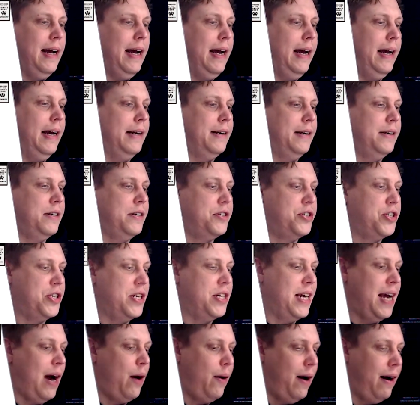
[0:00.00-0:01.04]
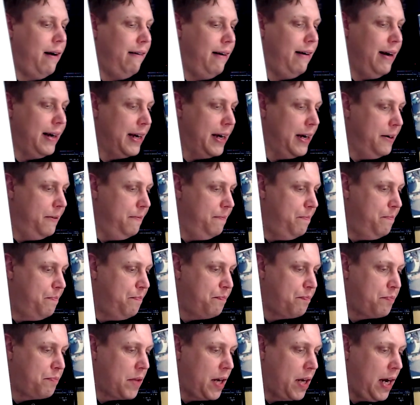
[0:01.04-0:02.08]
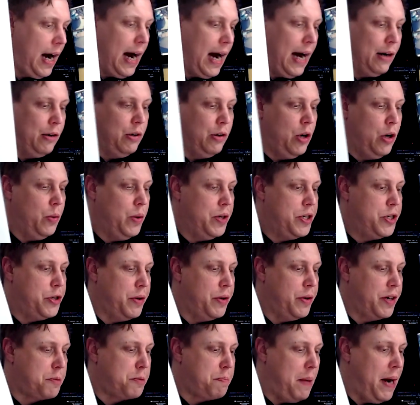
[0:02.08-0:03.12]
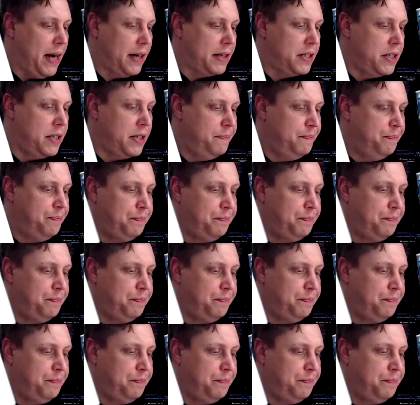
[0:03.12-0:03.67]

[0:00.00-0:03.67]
and see how I like it. I don't know what to expect.